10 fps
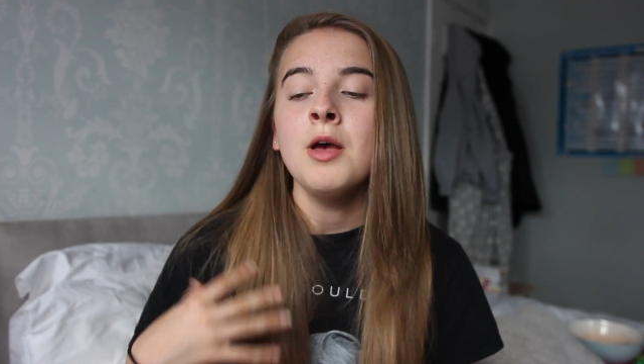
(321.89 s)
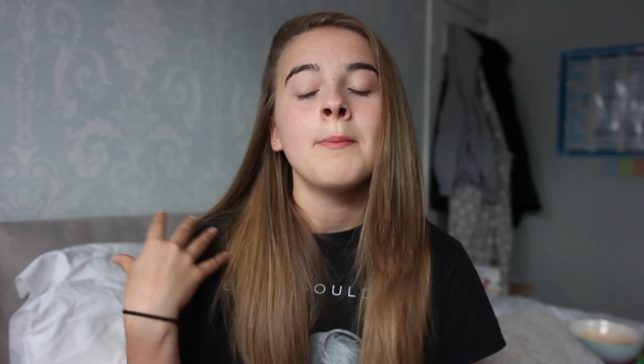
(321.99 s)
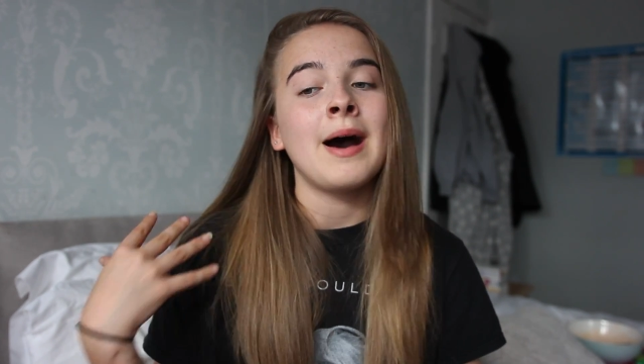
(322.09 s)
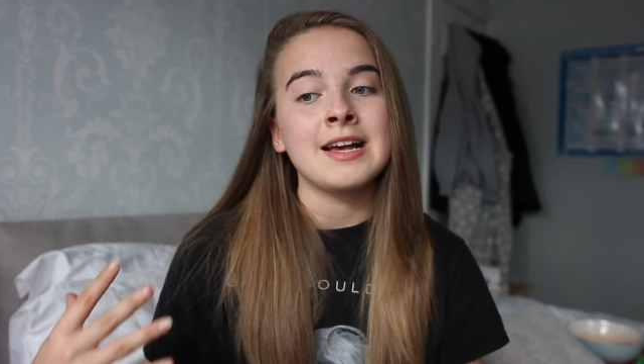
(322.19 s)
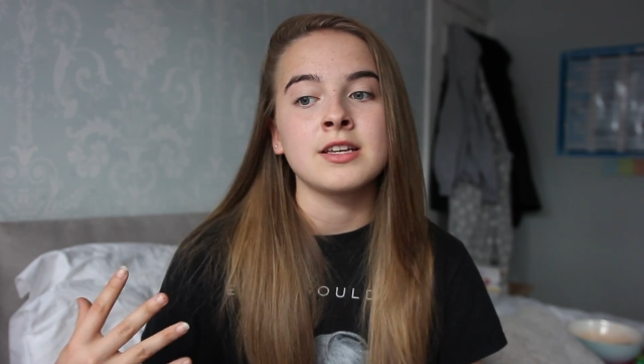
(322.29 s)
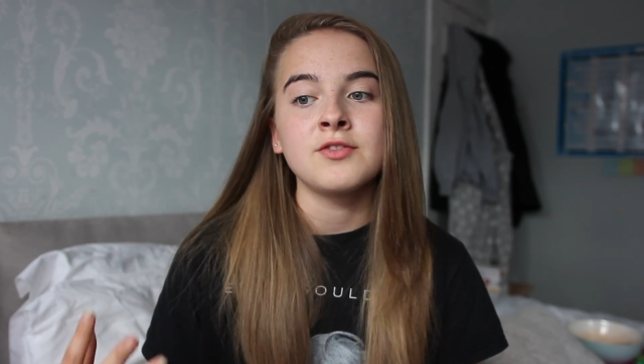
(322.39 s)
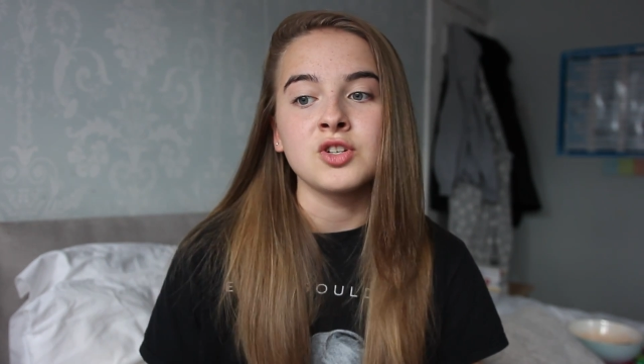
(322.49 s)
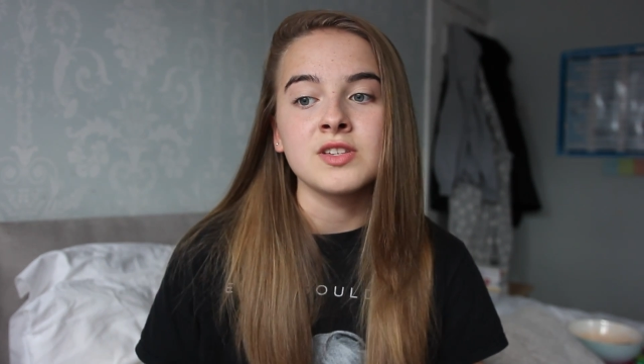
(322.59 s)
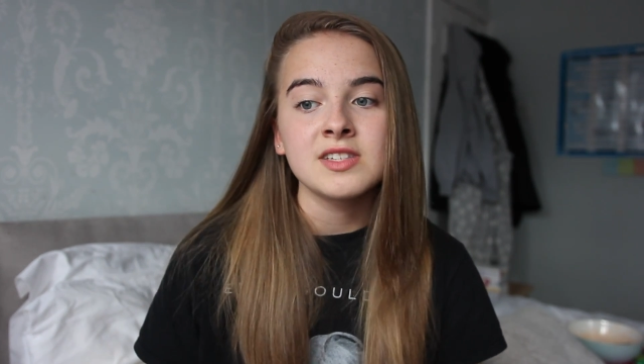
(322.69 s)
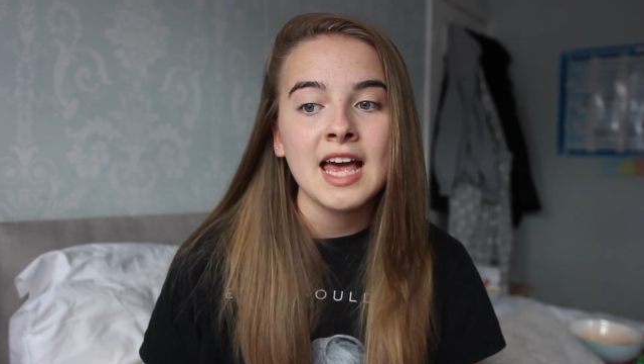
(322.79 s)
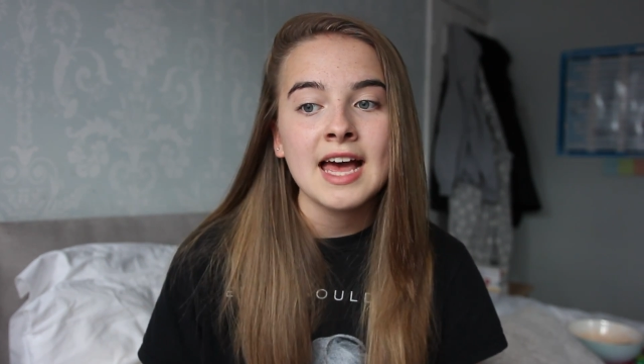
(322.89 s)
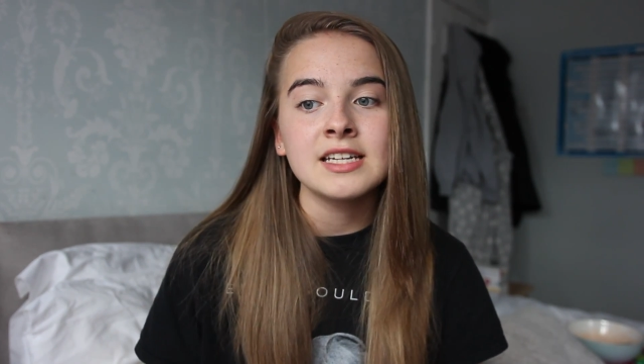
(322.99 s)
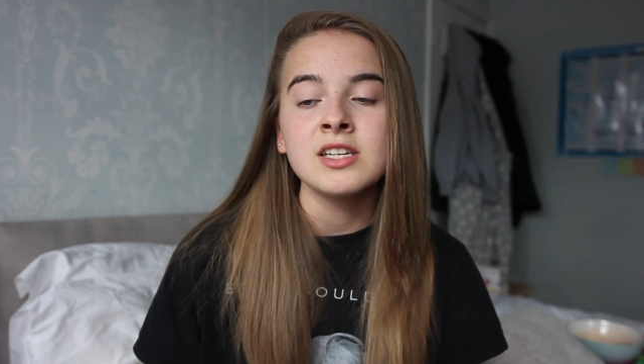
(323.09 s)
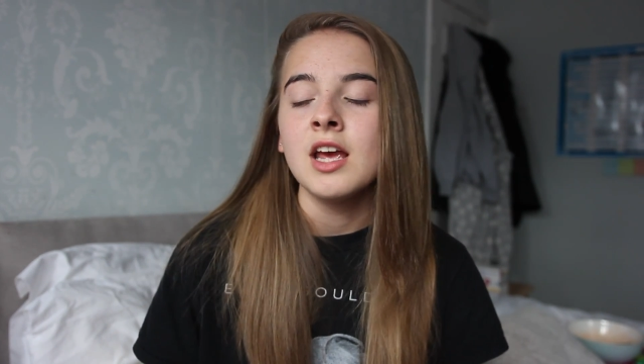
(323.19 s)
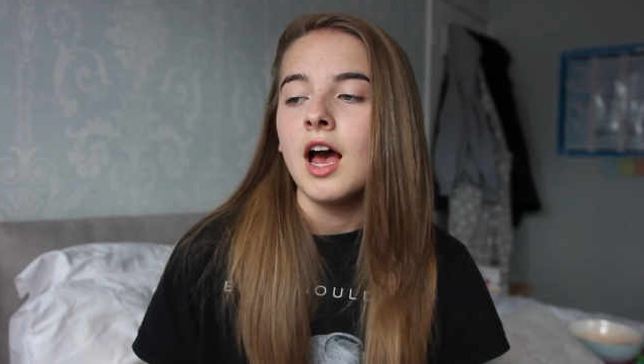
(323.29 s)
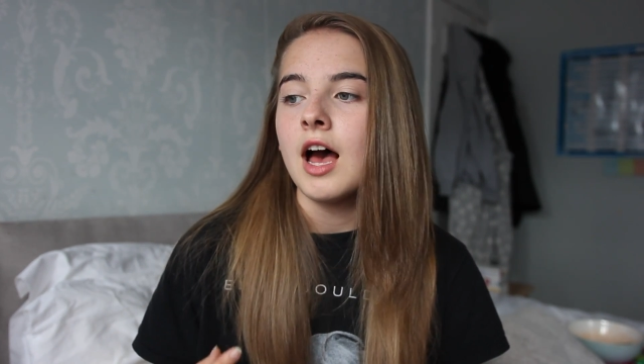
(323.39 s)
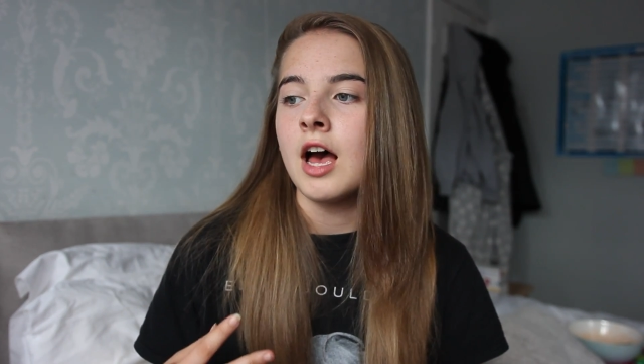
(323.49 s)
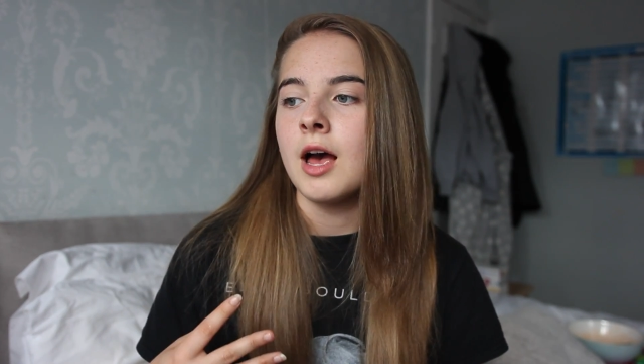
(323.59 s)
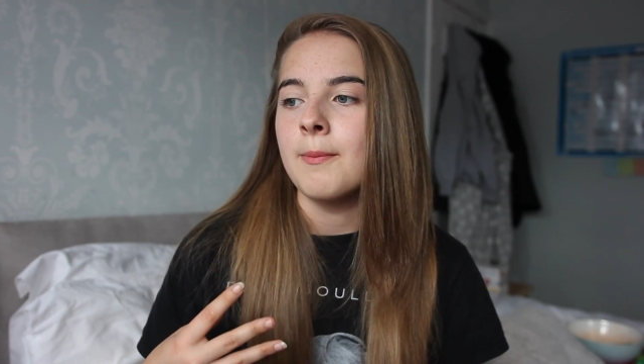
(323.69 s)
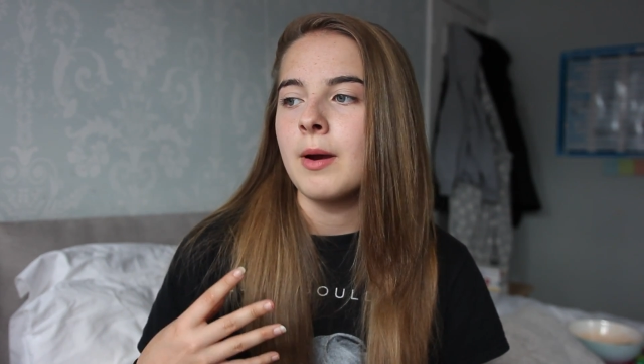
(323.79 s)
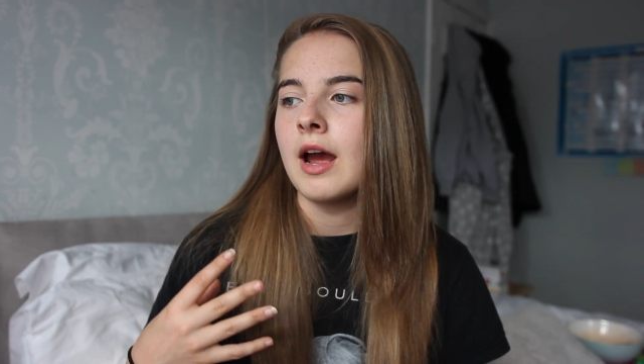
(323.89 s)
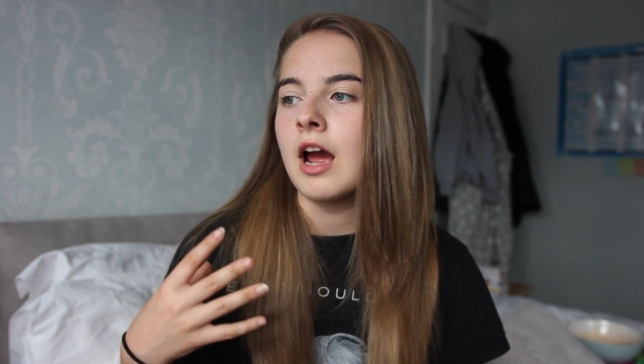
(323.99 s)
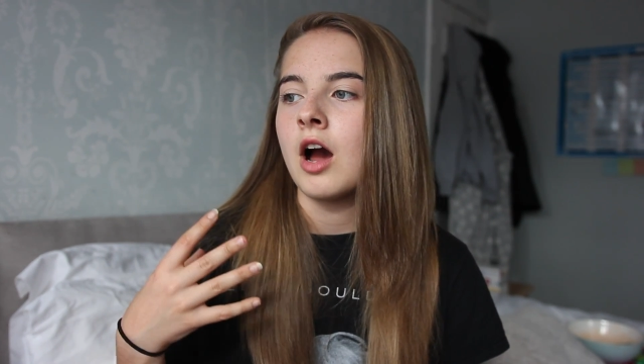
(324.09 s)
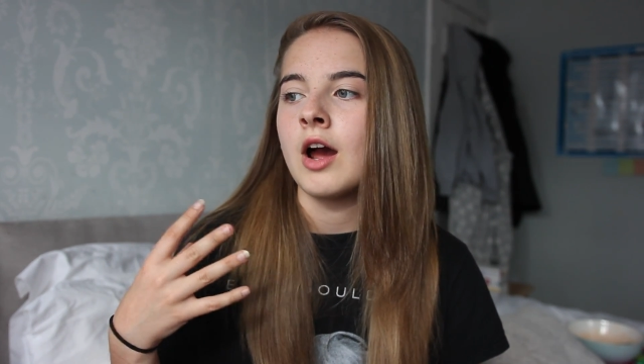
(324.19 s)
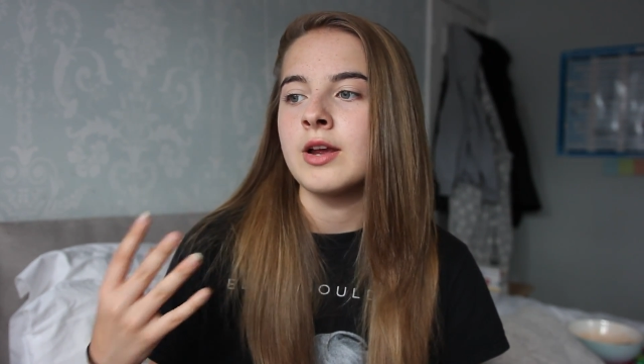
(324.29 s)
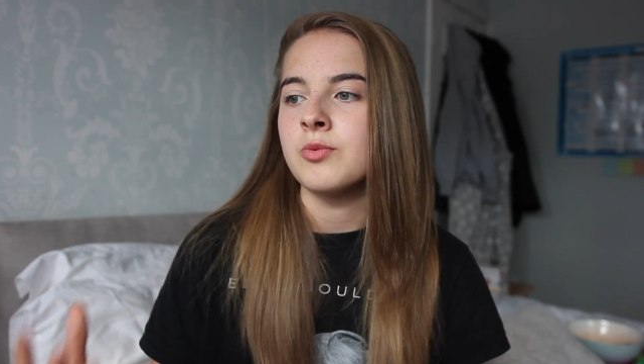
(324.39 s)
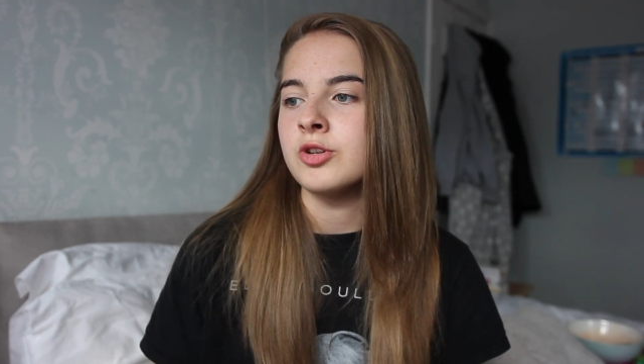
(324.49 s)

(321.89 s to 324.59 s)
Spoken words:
But as I've just said, I